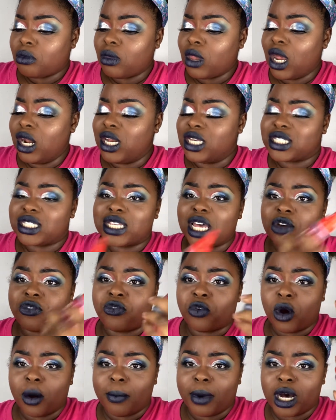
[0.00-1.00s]
This is like
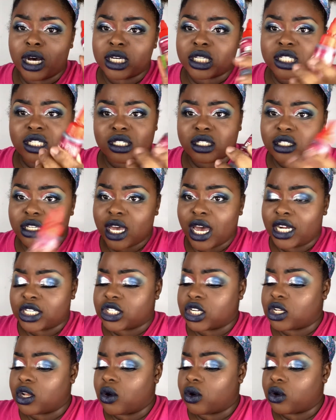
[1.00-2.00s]
$4 at your
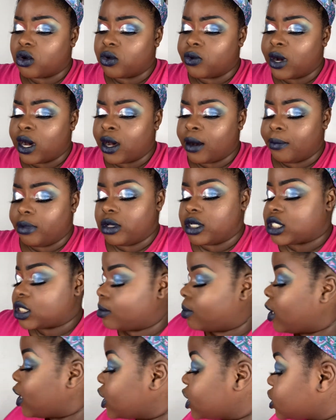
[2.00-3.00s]
local beauty
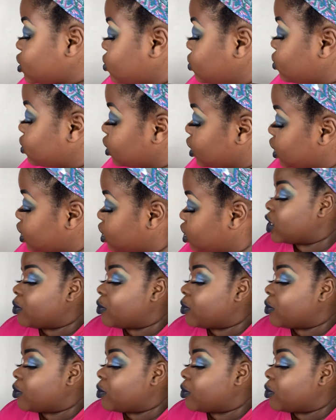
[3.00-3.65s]
supply store.